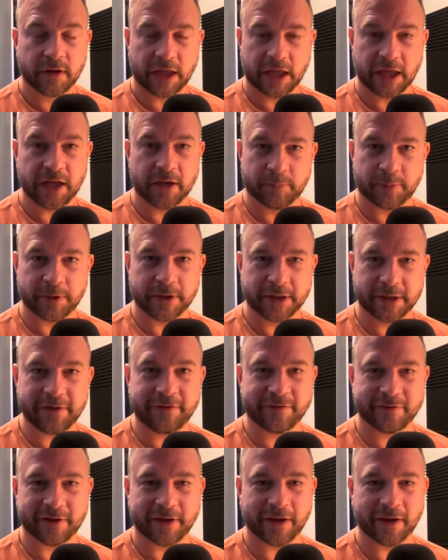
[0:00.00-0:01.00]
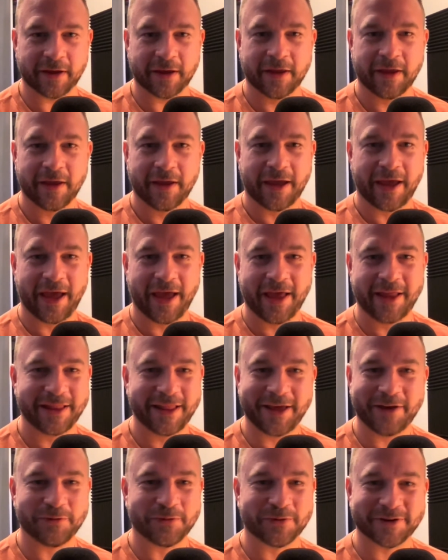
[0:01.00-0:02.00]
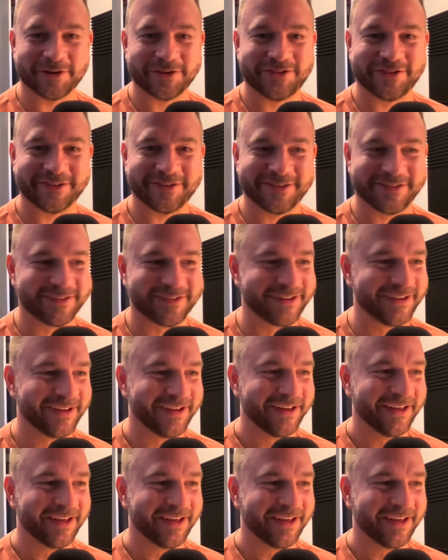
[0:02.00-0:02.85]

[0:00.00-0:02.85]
in policing, and they were just,